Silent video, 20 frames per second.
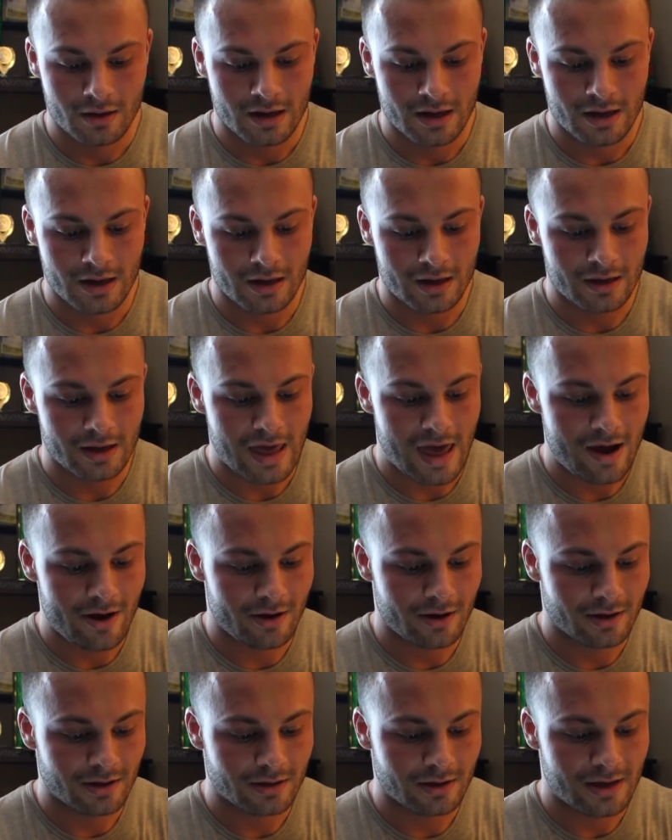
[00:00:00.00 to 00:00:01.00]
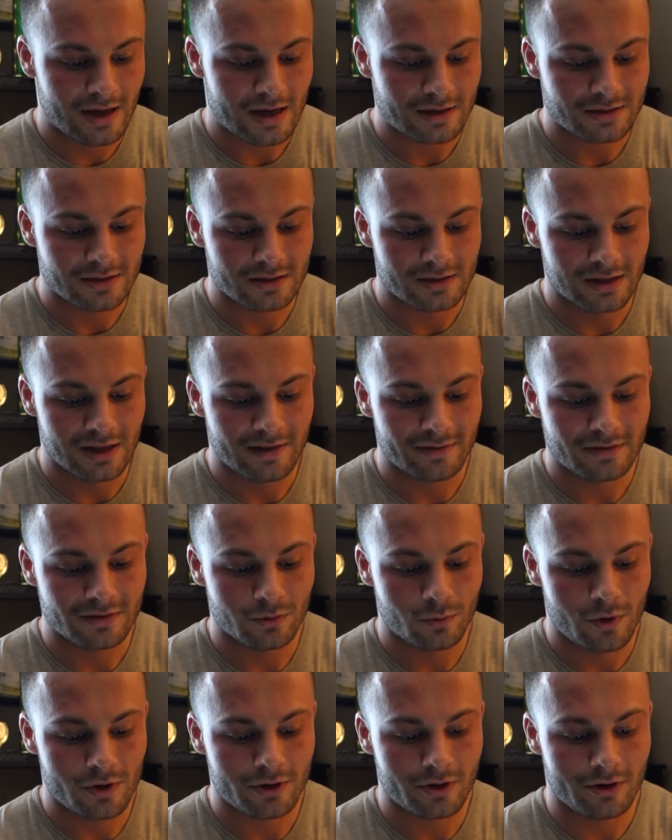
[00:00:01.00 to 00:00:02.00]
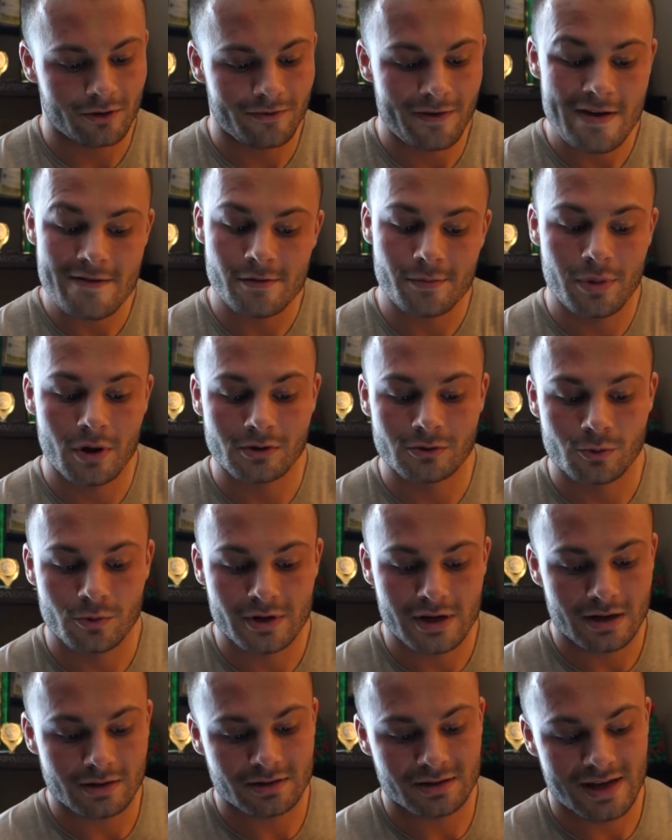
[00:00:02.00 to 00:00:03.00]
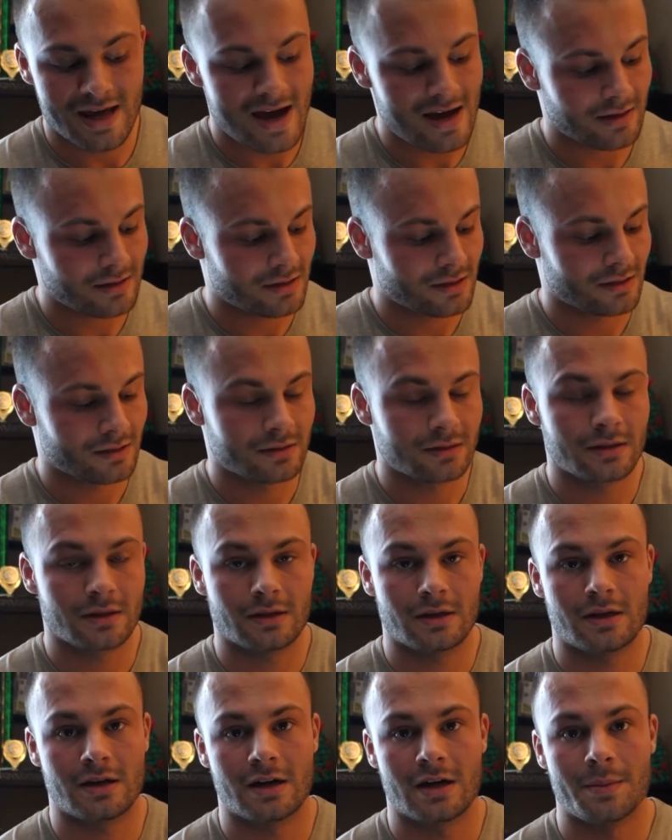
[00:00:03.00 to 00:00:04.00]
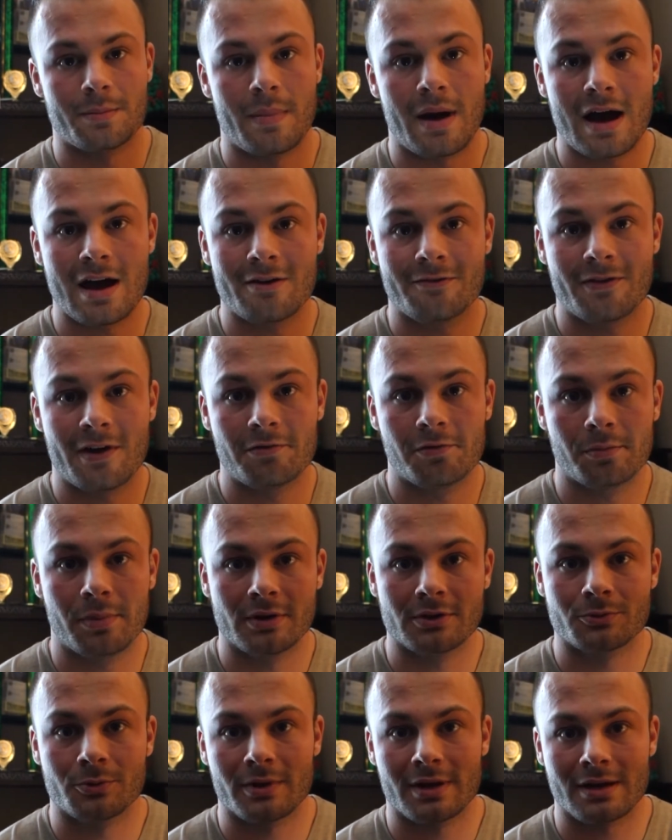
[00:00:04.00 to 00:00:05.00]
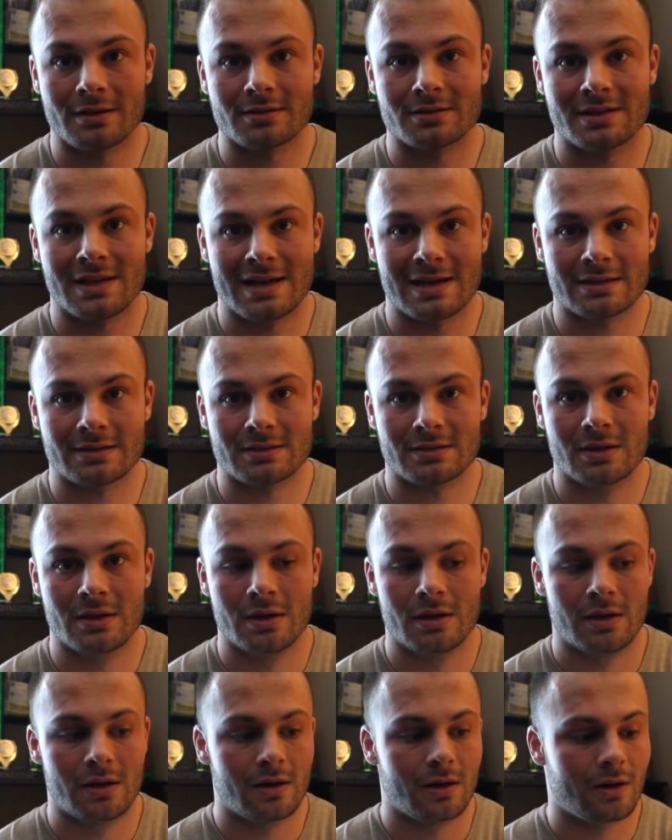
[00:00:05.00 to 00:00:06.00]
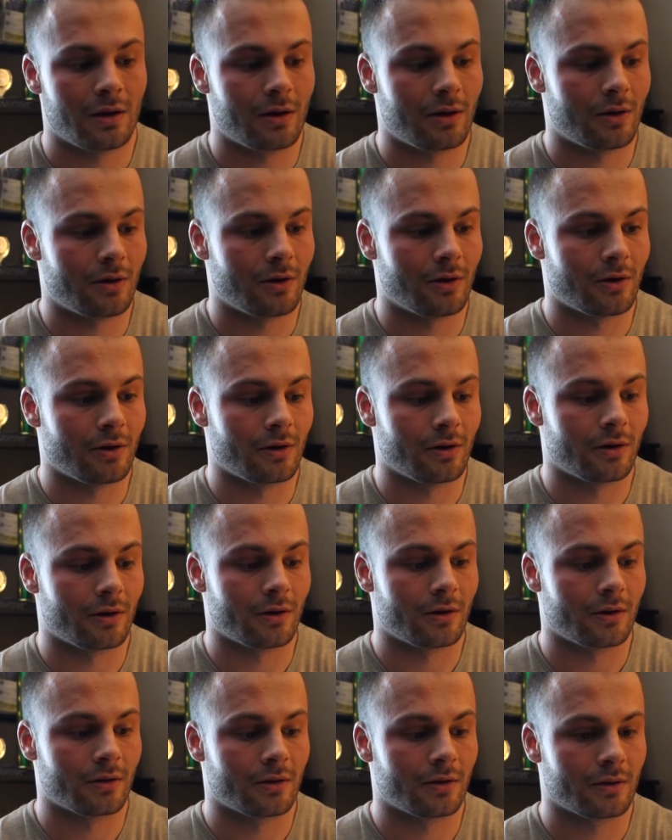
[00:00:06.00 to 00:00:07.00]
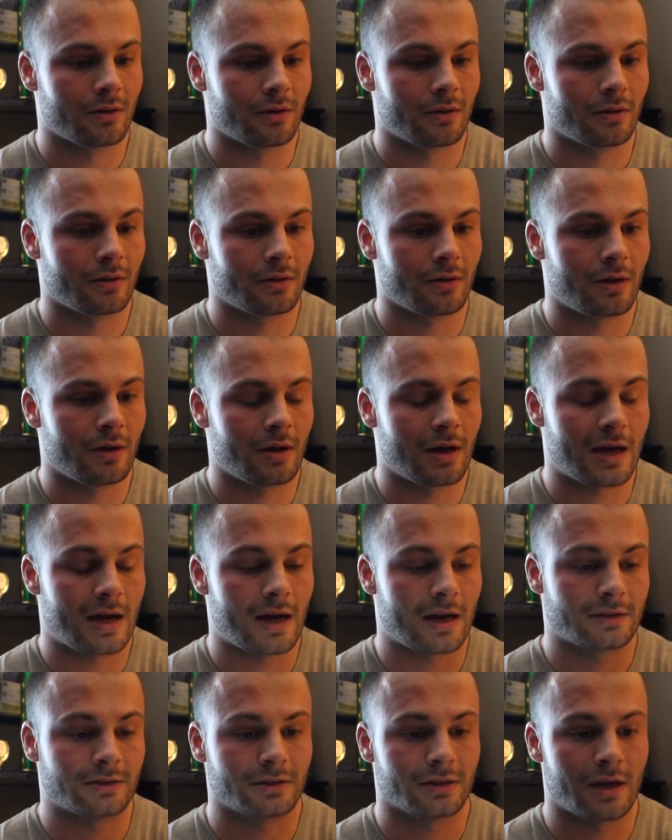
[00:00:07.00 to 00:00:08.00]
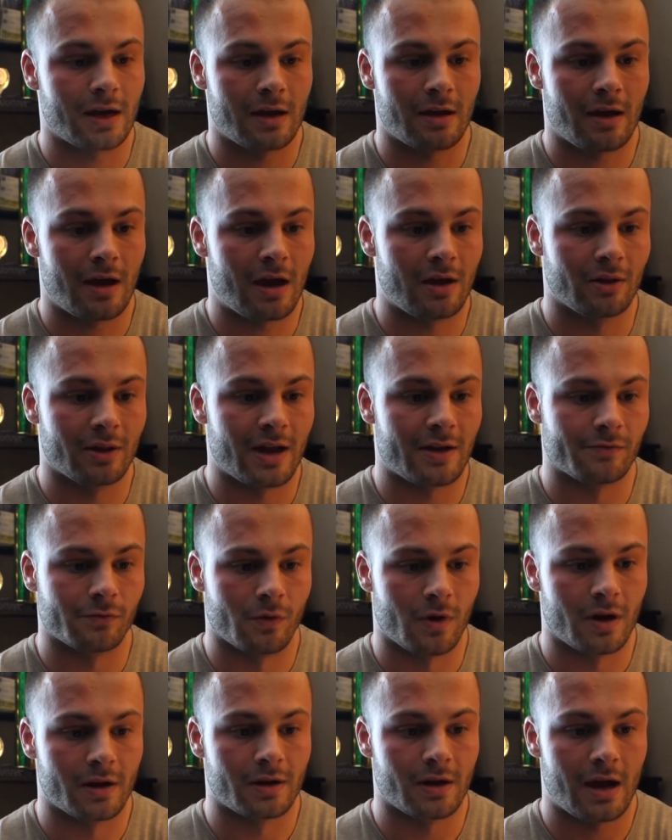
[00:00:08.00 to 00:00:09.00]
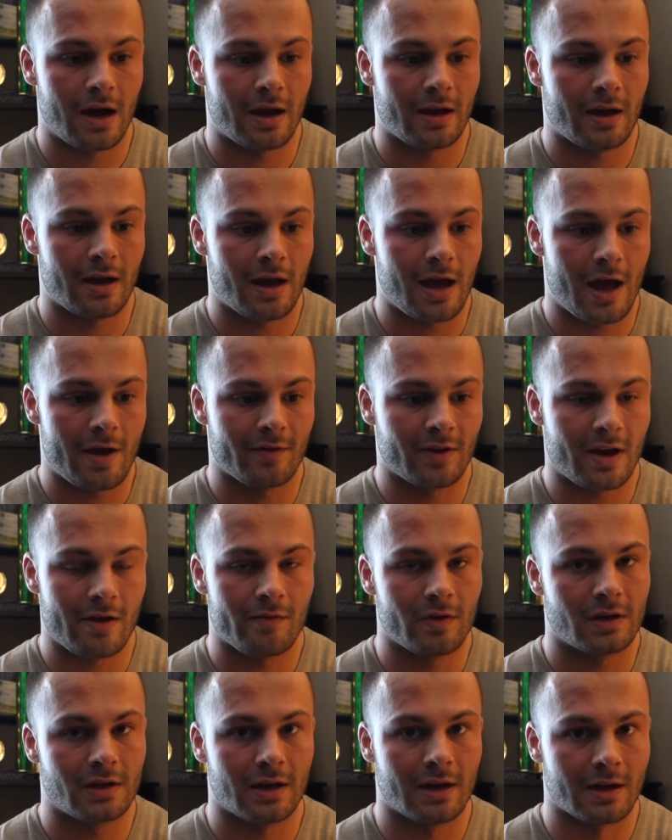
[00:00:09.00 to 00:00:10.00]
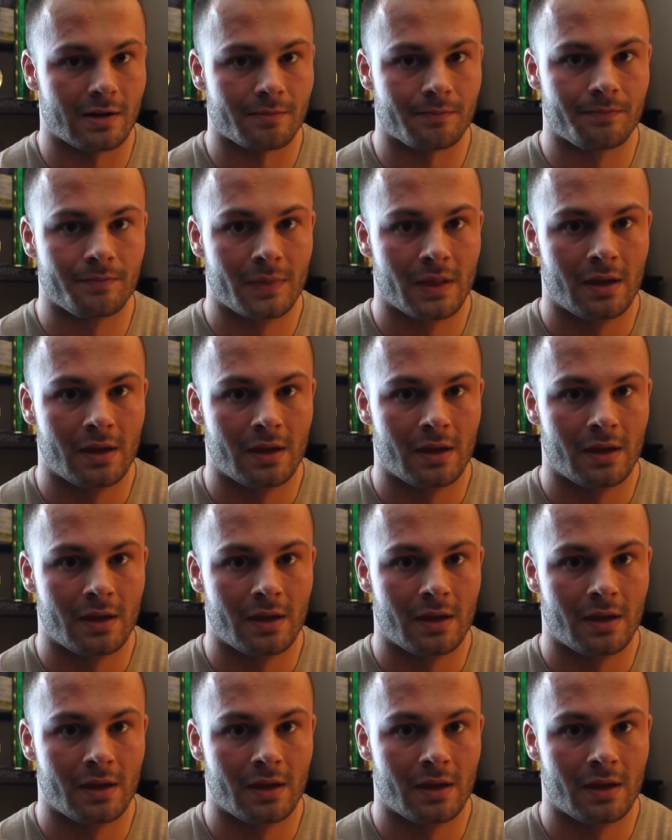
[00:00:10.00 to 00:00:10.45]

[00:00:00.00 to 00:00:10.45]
Aaron Catches Lifts, what are your favorite post-workout snacks? My favorite post-workout snacks are, actually I only have one. I have it every time.